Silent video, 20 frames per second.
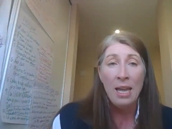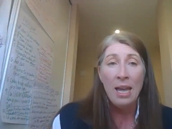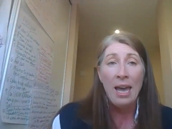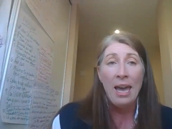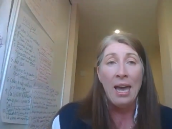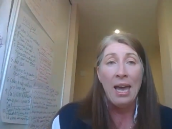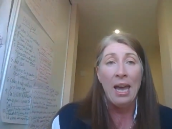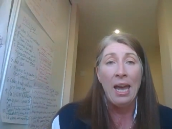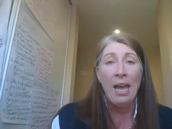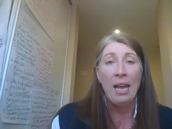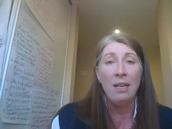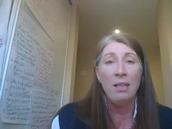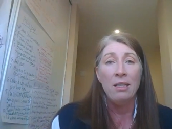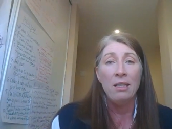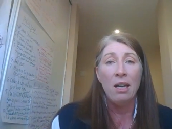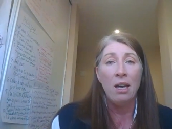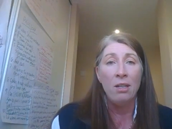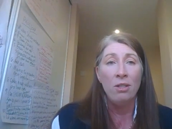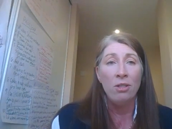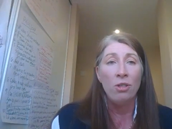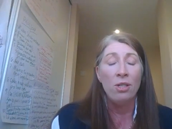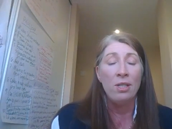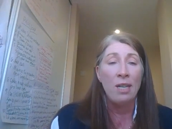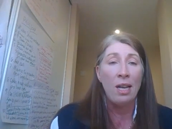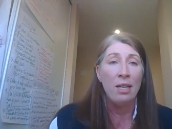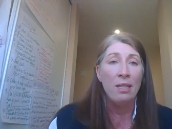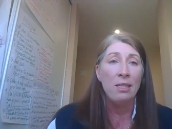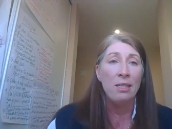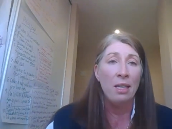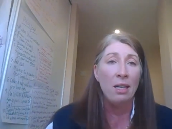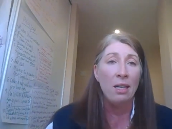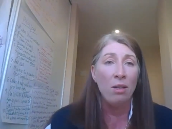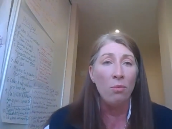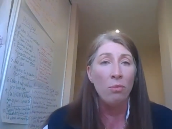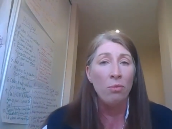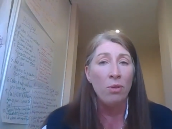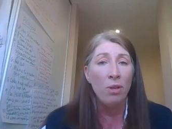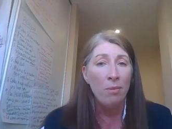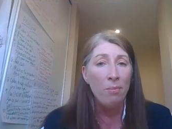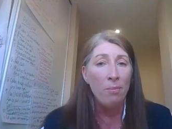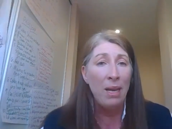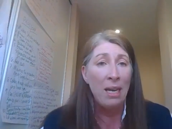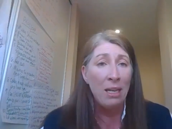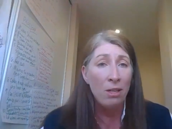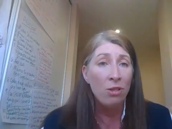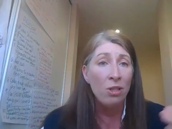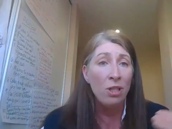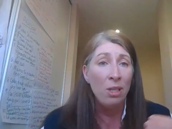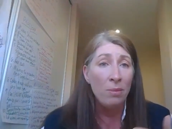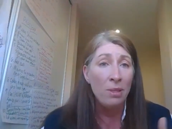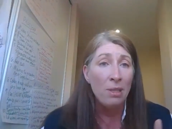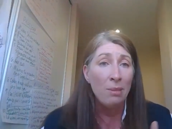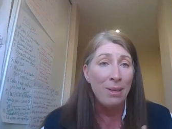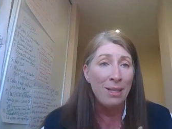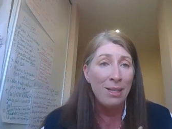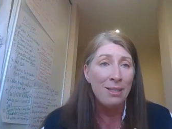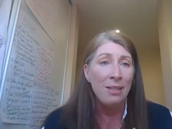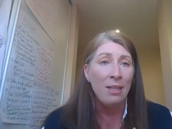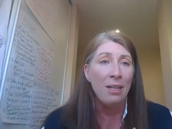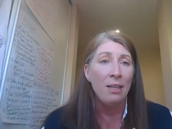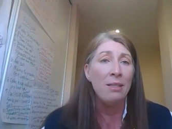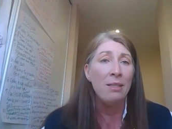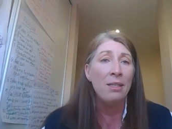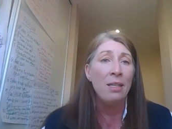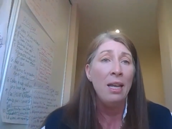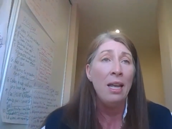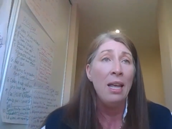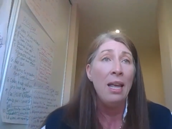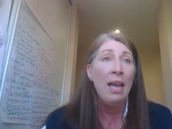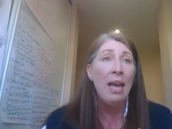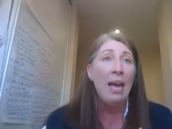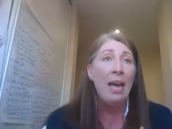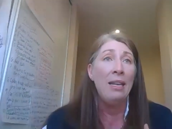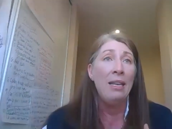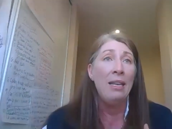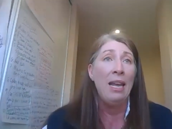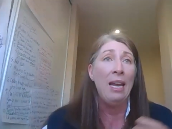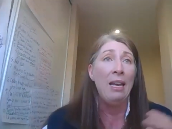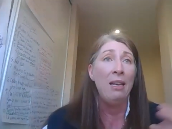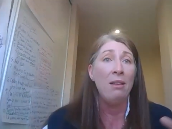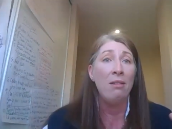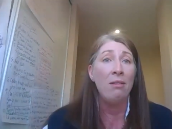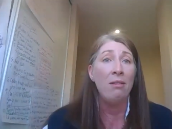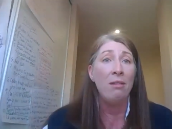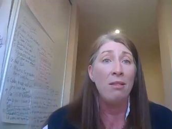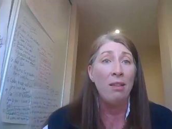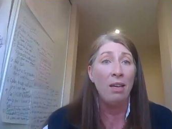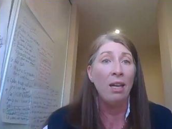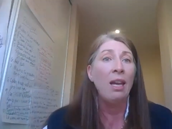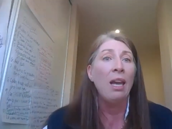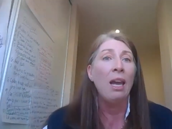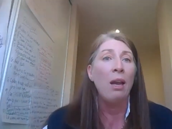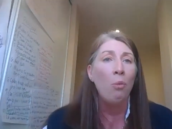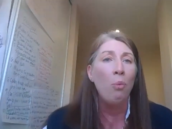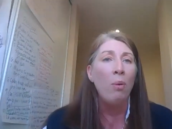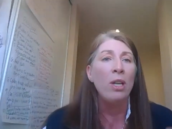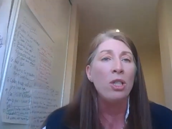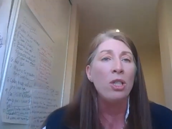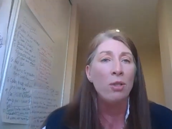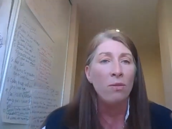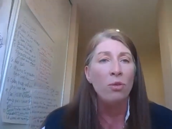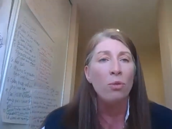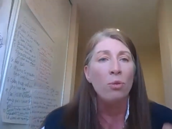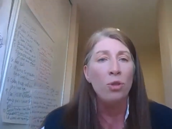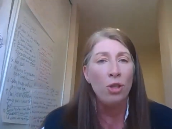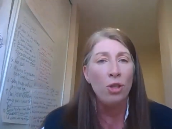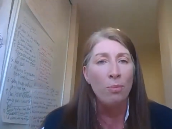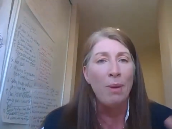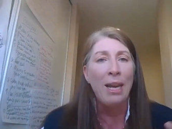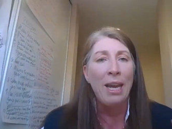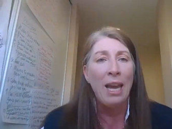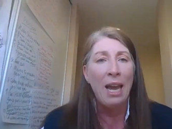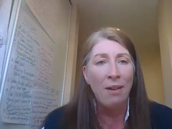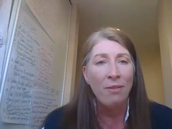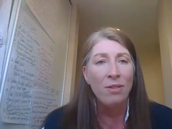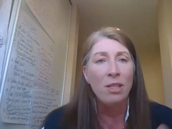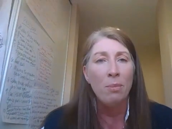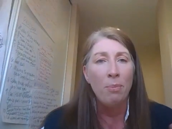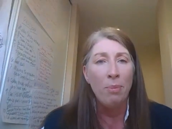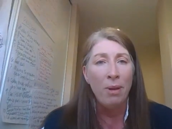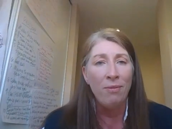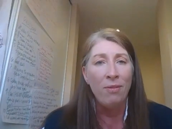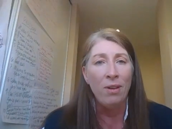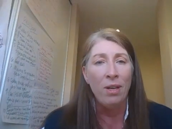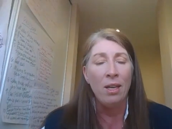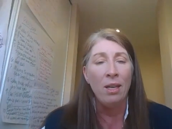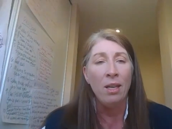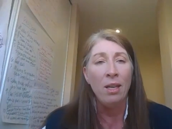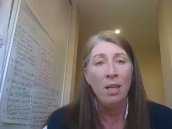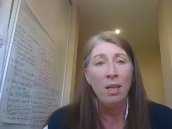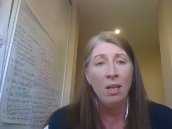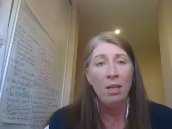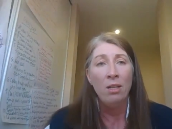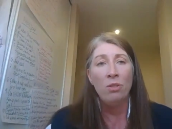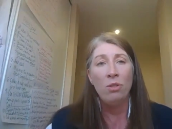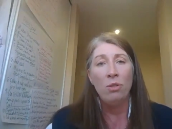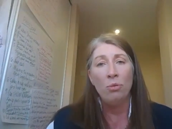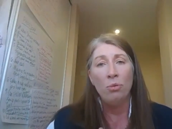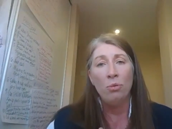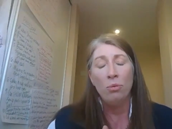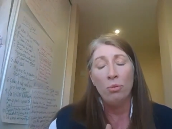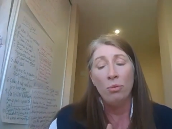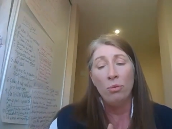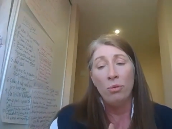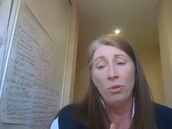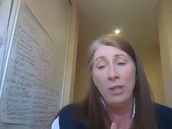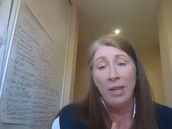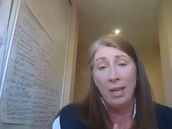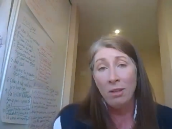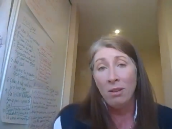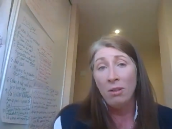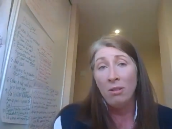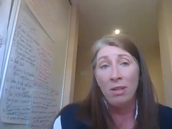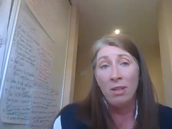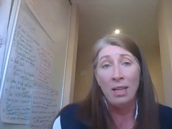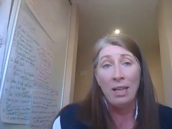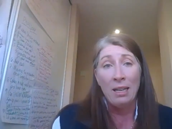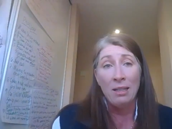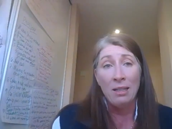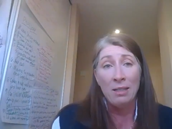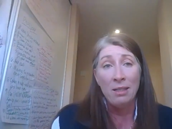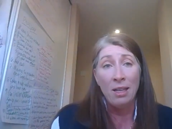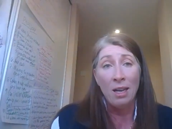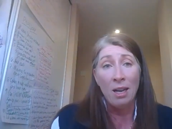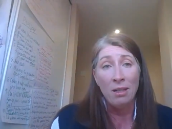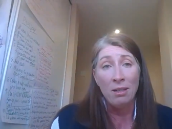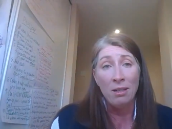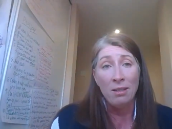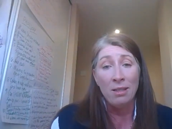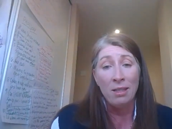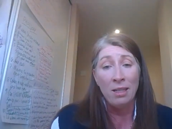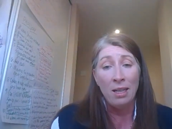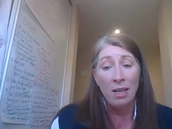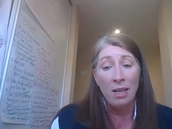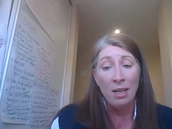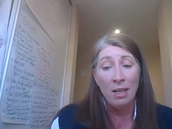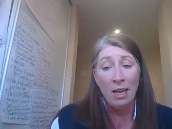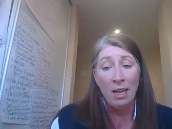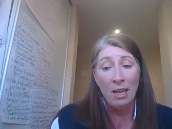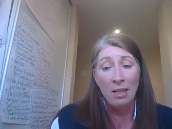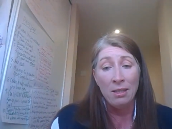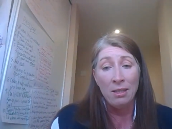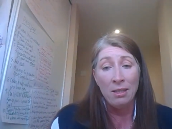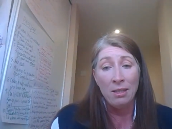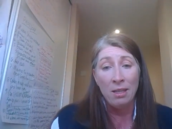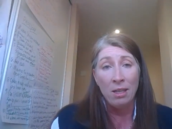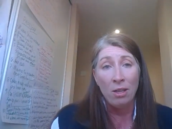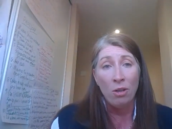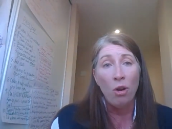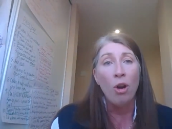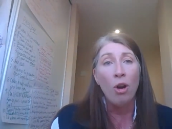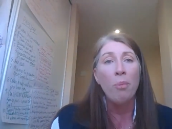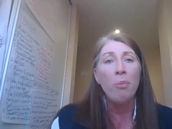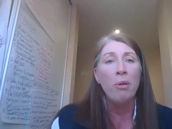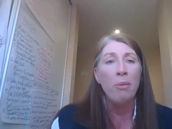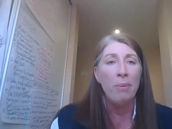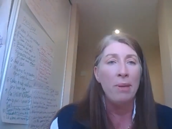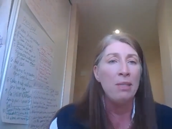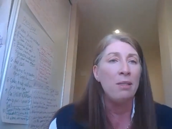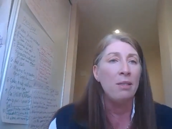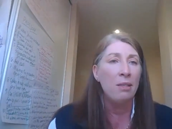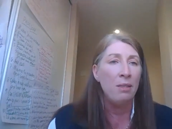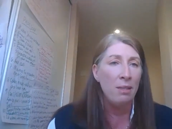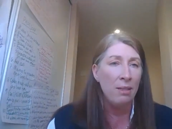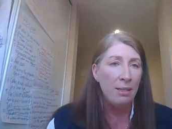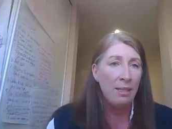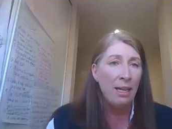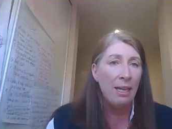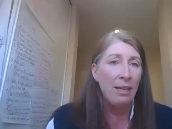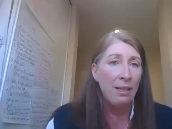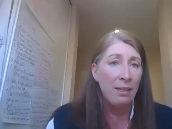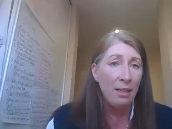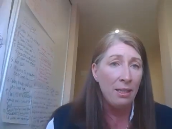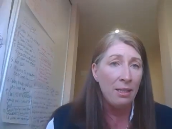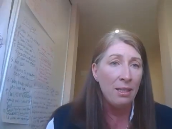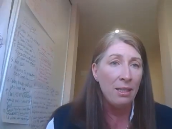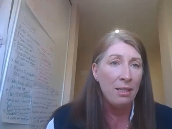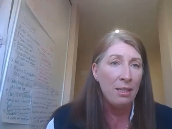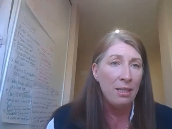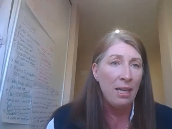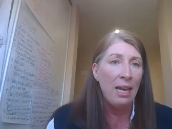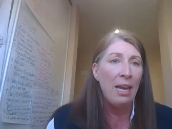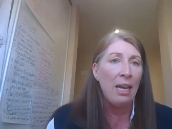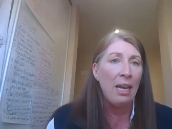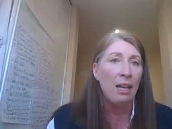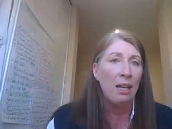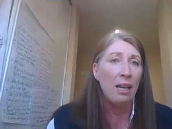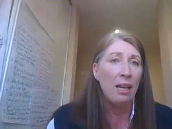and understanding their main streams of business, and then thinking which of those you might have to pivot. So the other thing STR is saying is that corporate business is likely to take